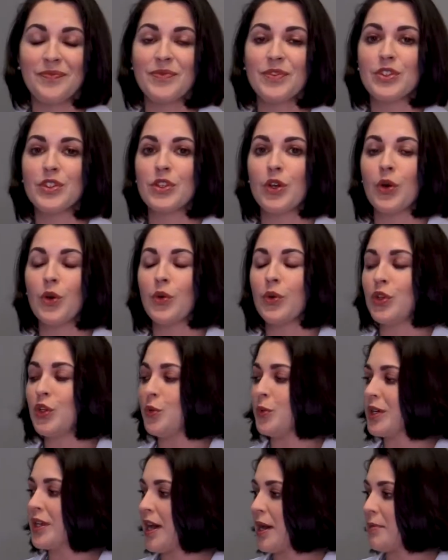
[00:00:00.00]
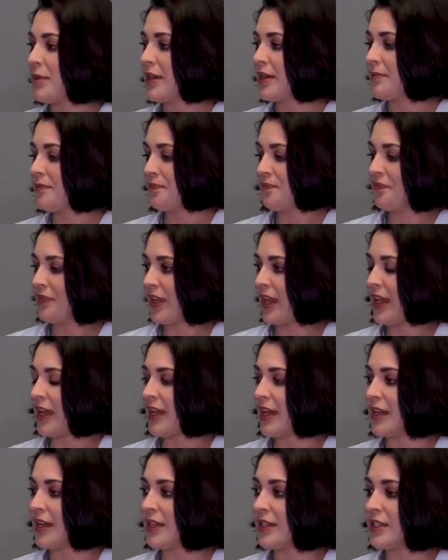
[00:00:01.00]
So you would come in
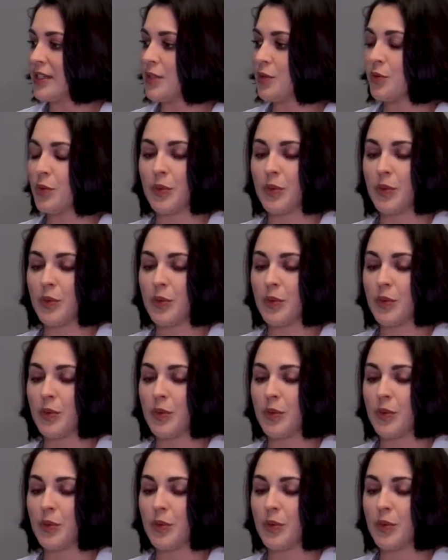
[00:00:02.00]
and